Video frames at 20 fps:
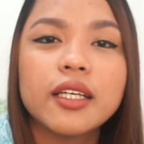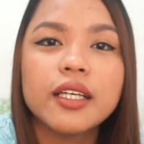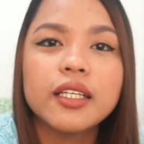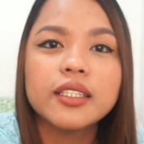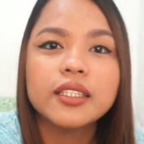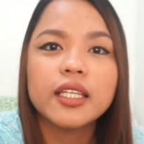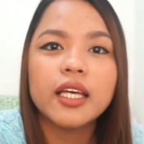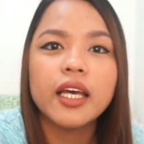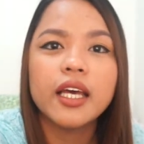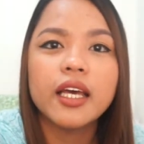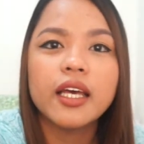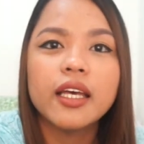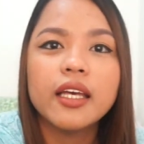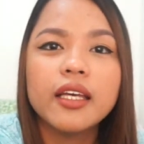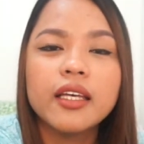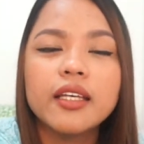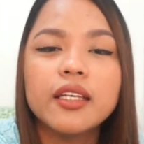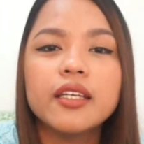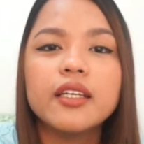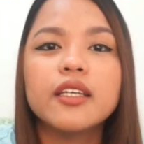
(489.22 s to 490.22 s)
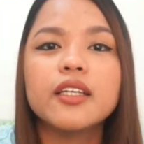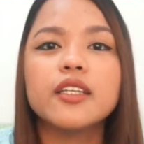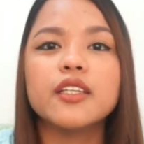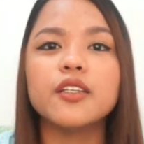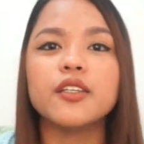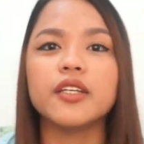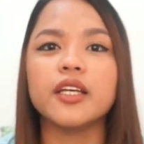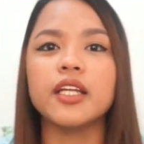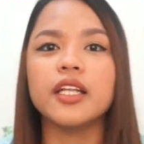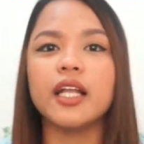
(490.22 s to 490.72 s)
Kasi
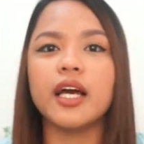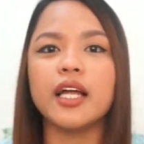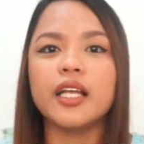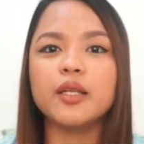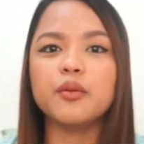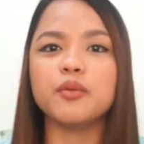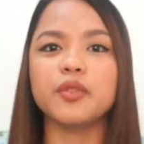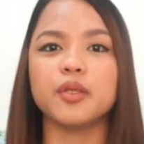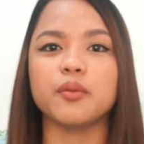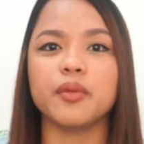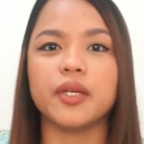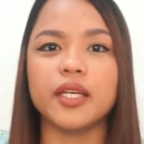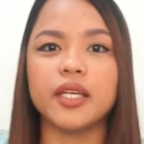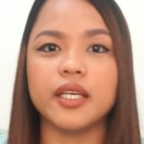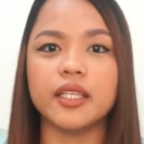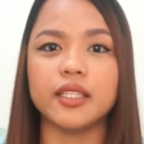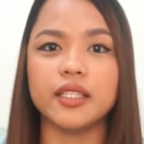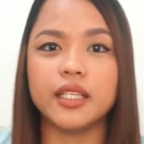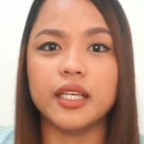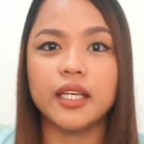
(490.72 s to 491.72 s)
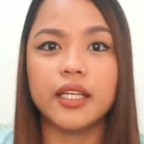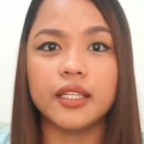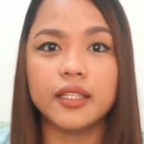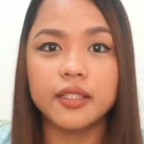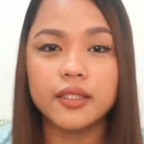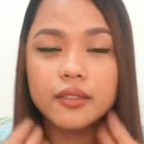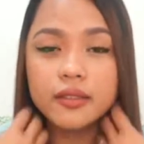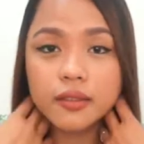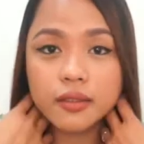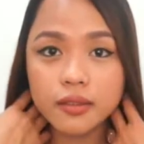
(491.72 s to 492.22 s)
yung ilalim niya may ganyan.
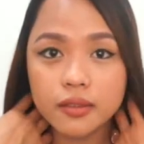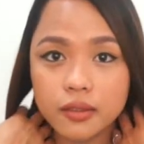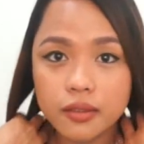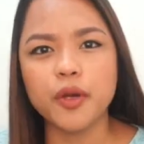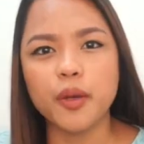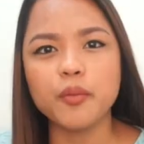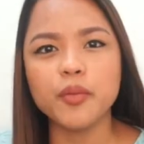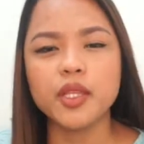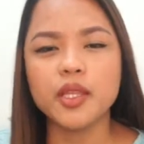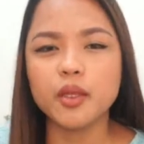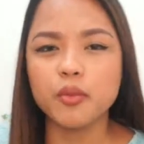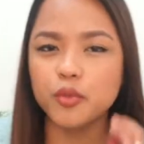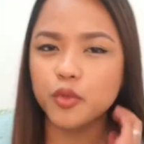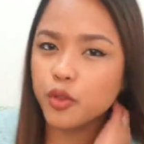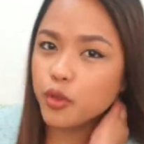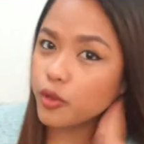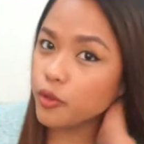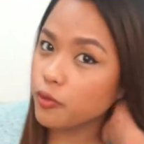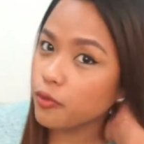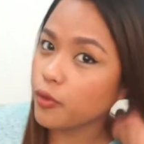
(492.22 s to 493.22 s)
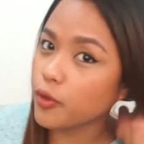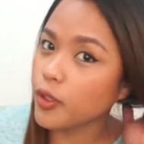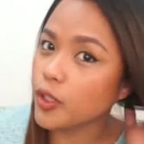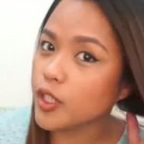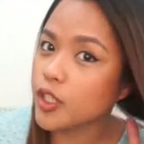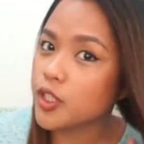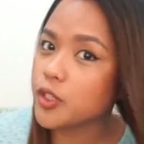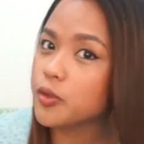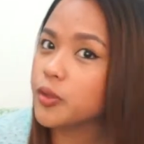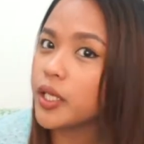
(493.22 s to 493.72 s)
If I'm in the mood
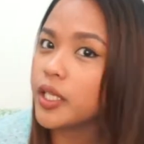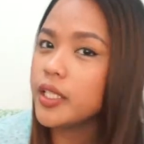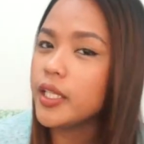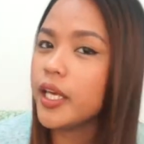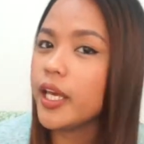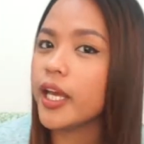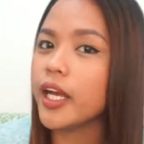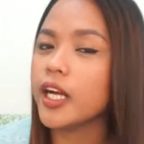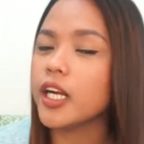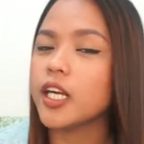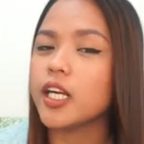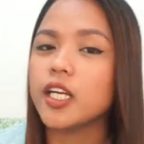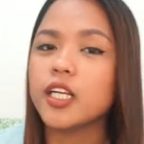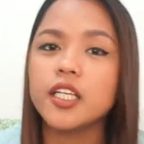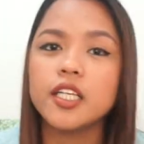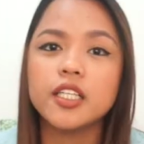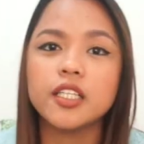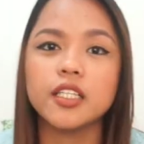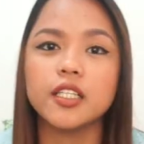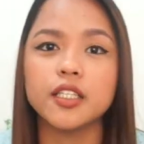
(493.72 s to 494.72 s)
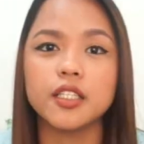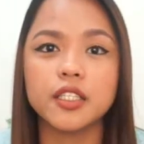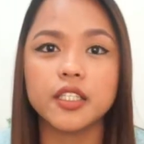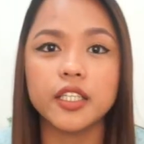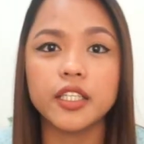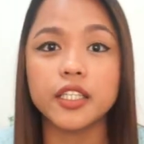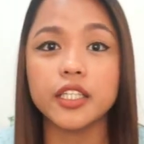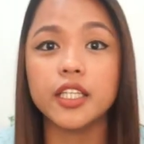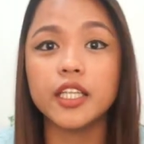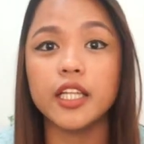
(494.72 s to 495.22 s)
for straight hair,
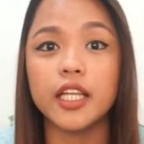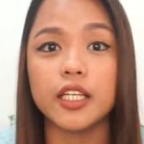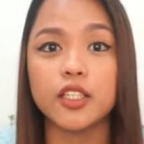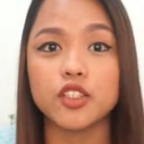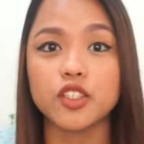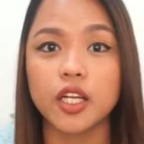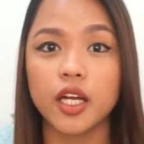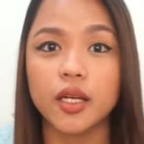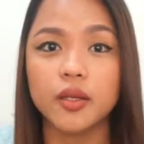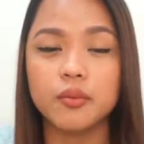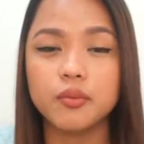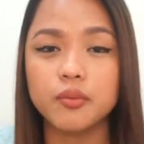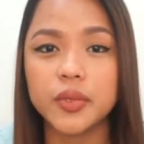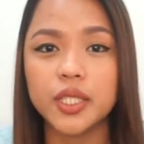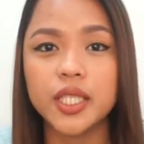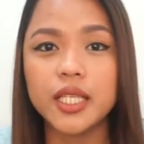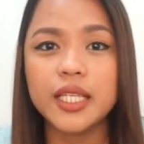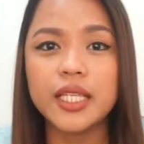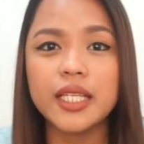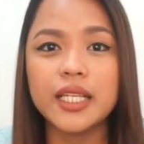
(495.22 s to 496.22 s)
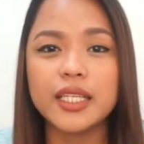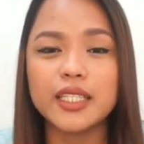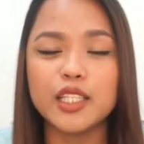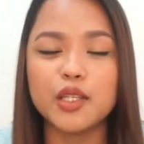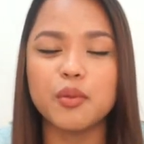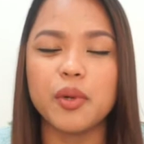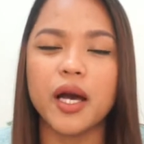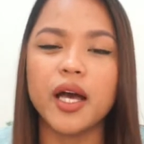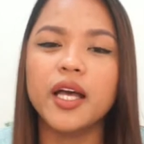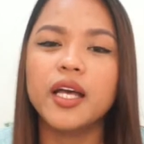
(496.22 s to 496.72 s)
ganyan lang siya. Madali lang,
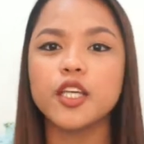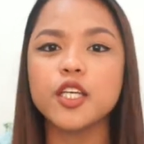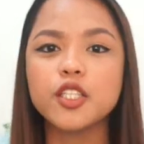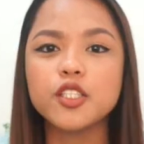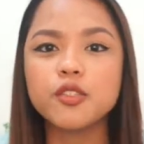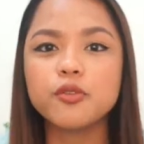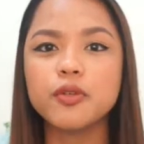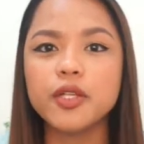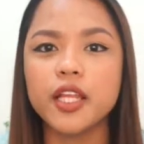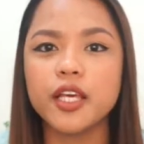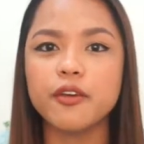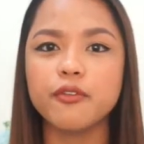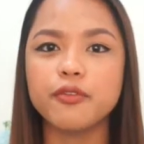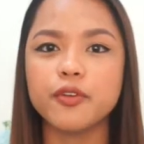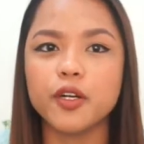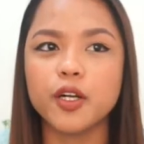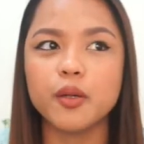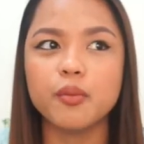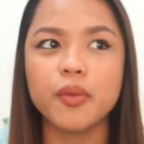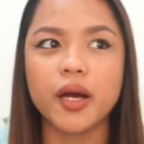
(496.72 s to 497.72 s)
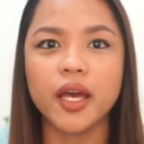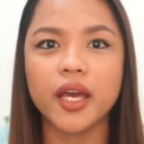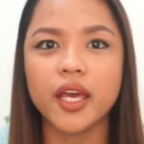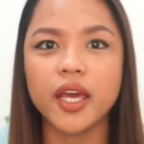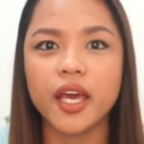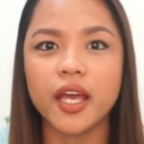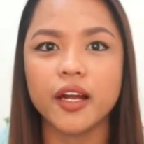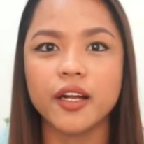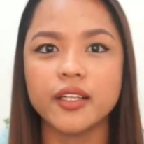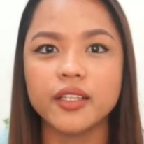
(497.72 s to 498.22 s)
di ba? Usually, for my
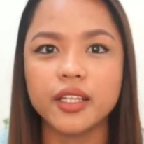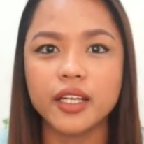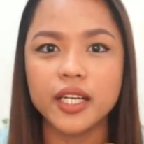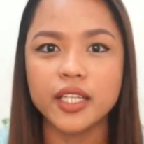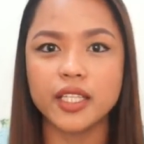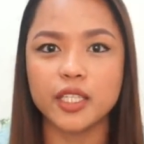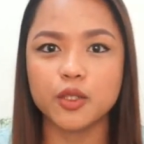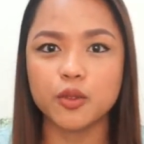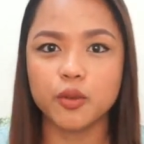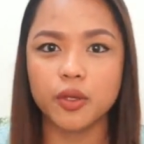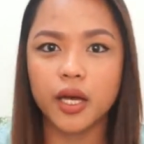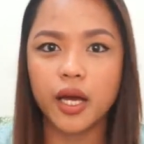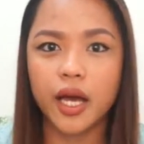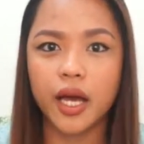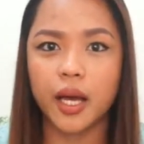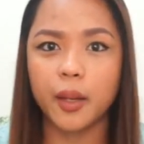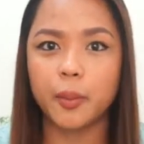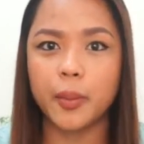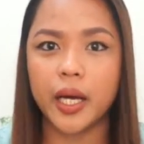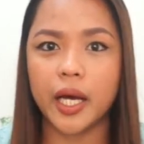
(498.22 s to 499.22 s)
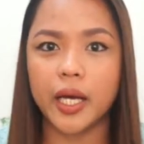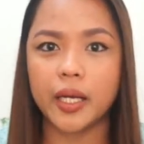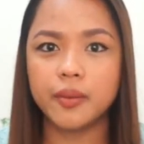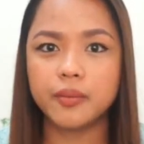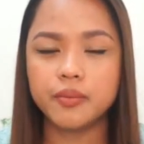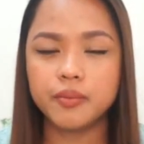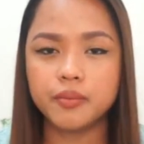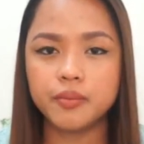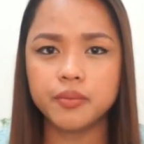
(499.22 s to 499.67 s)
hair na ganito kahaba,